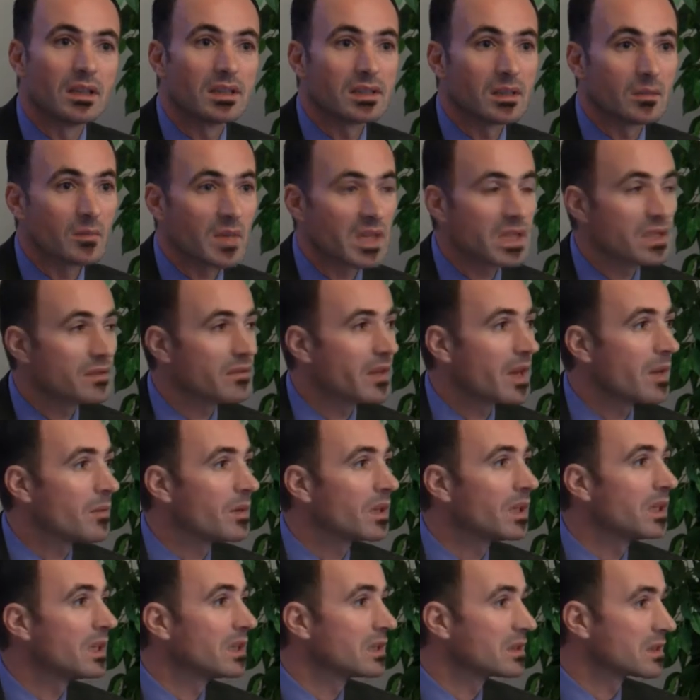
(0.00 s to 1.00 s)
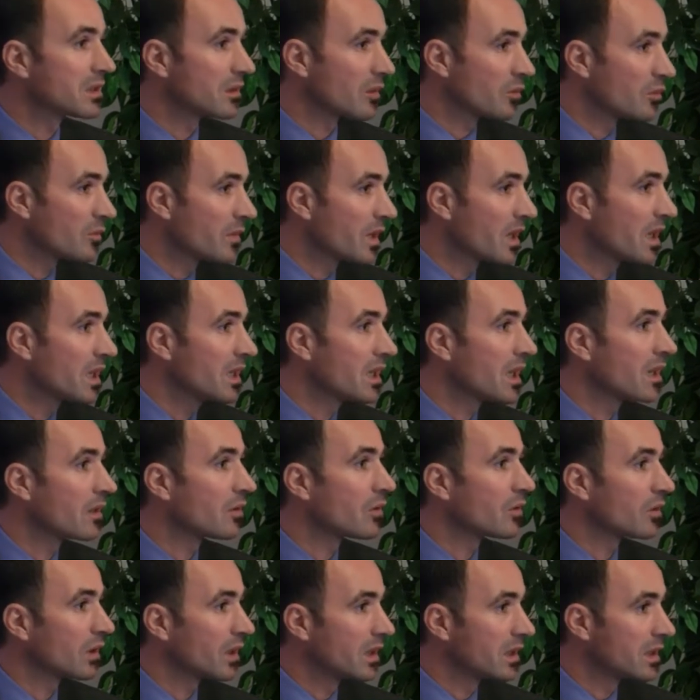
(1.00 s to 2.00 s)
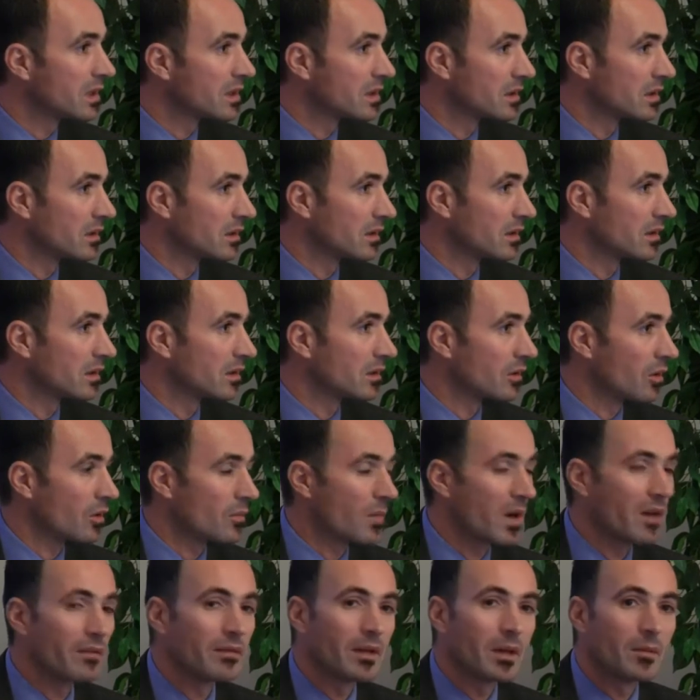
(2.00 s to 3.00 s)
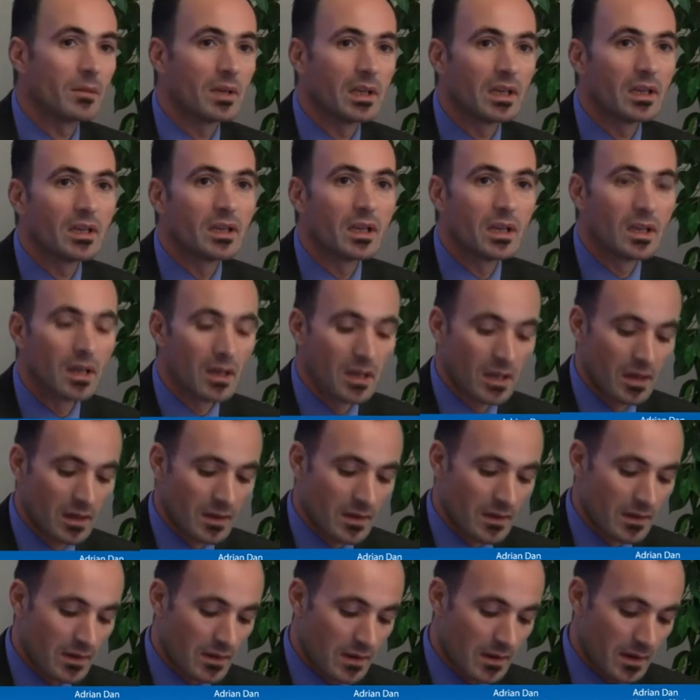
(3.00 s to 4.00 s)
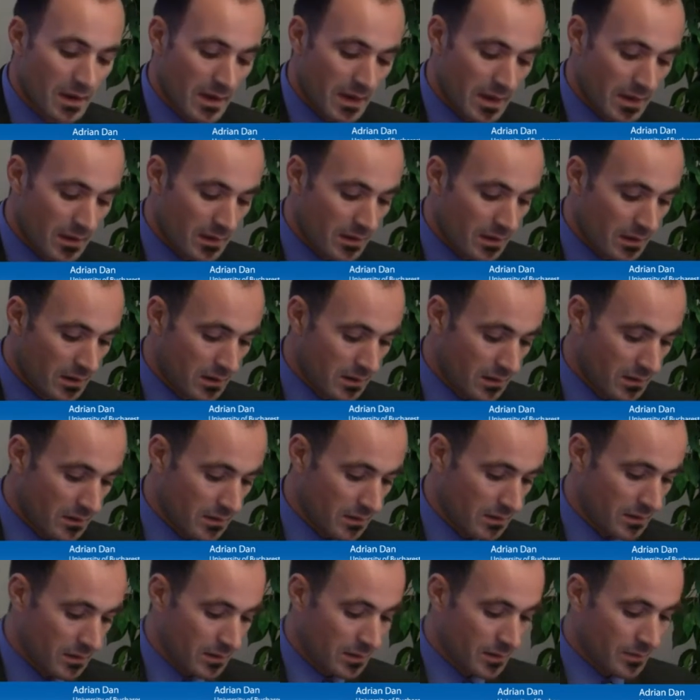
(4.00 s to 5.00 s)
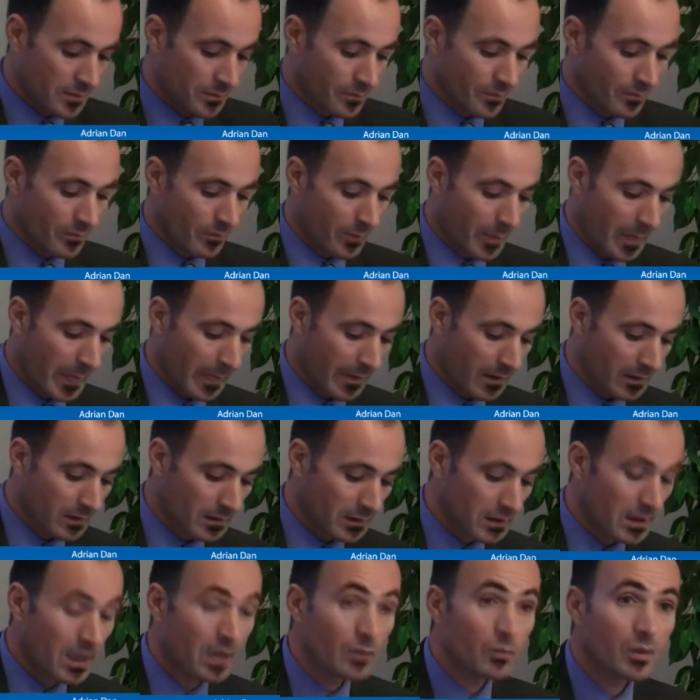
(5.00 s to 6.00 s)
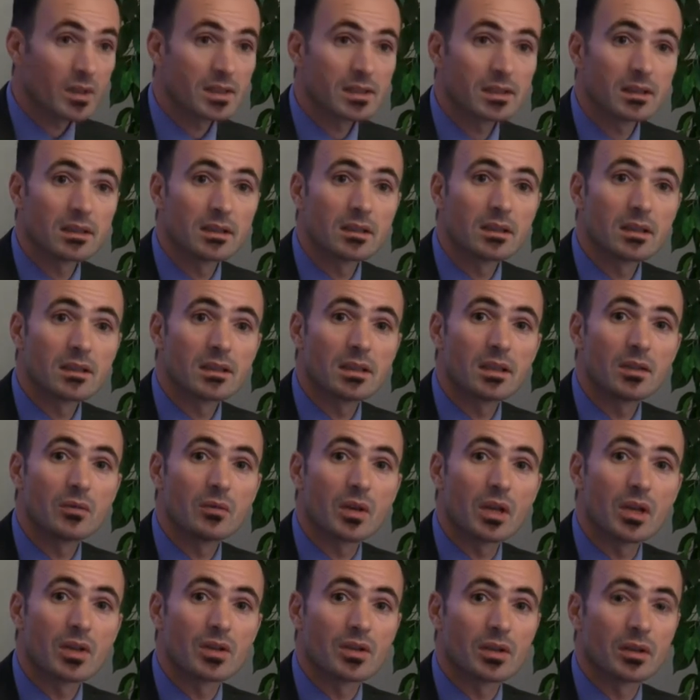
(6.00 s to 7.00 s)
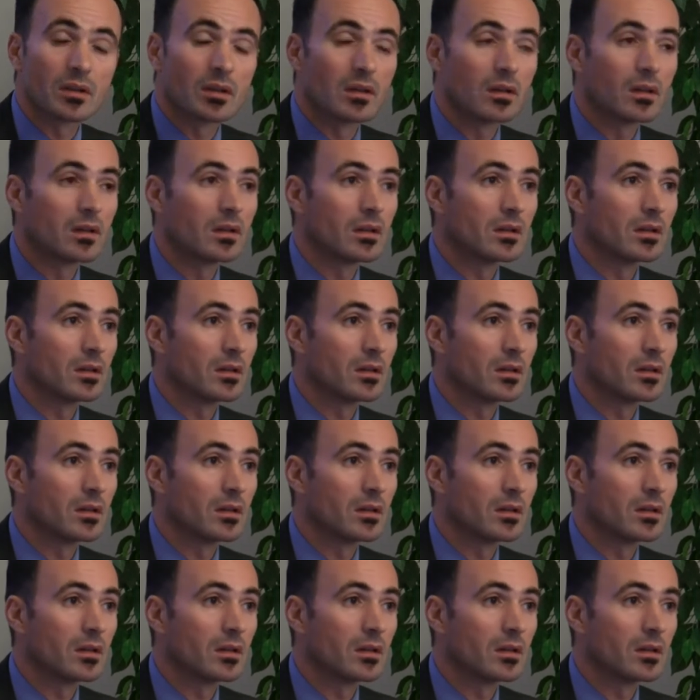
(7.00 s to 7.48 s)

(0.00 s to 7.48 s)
It's a mixed family, it's Romanian, or it's Roma family. And that was the situation.